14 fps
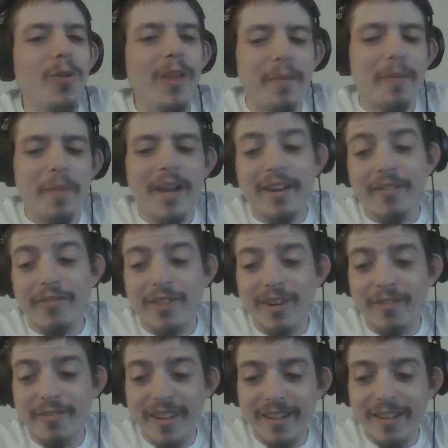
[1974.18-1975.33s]
making fun
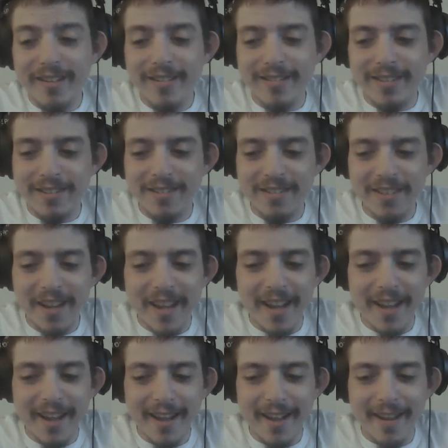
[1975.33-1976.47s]
of Vince
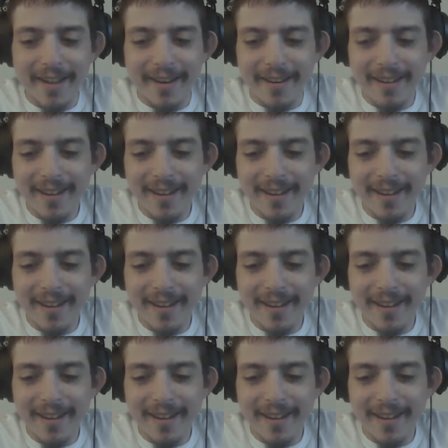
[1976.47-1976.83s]
and